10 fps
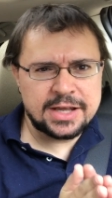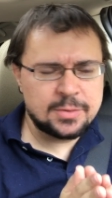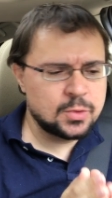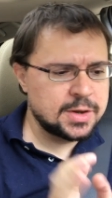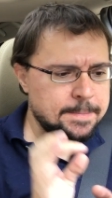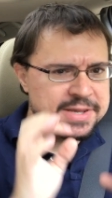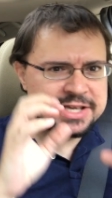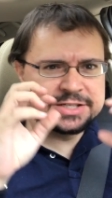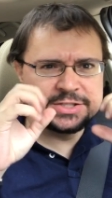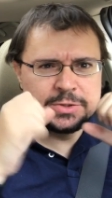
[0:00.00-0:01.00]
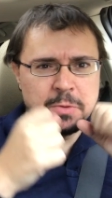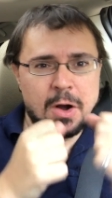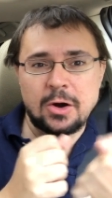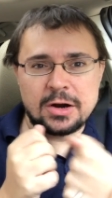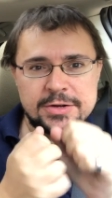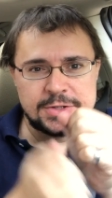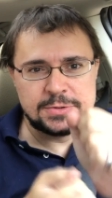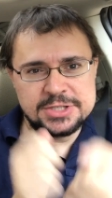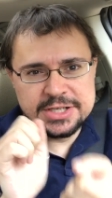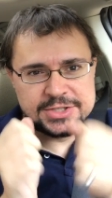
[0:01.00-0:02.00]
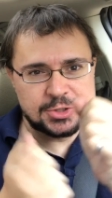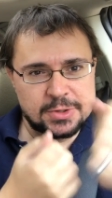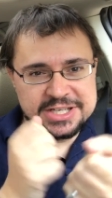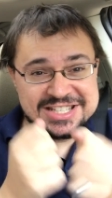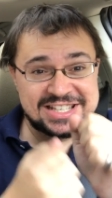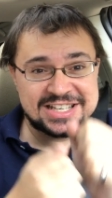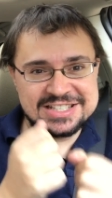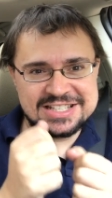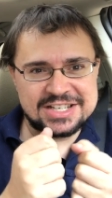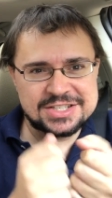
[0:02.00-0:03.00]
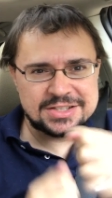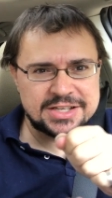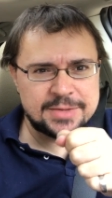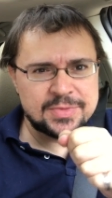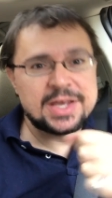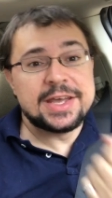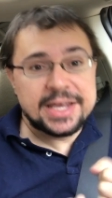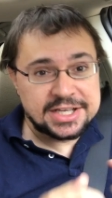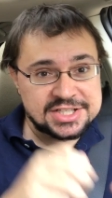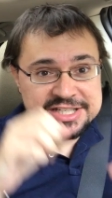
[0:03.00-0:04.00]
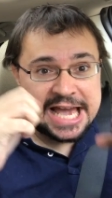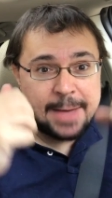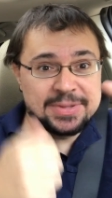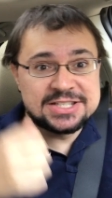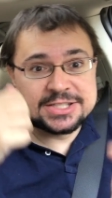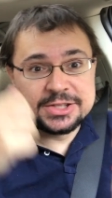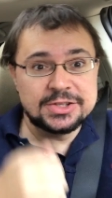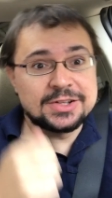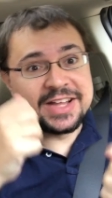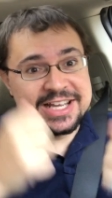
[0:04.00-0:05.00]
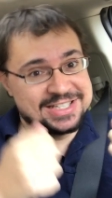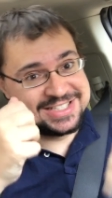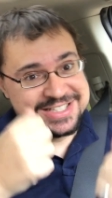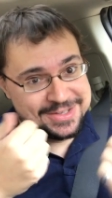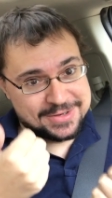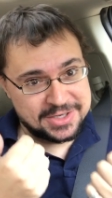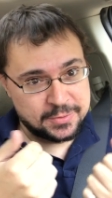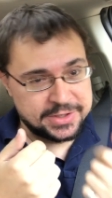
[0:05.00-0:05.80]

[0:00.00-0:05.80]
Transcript: game one, because you are using a joystick essentially. It just happens to look like a steering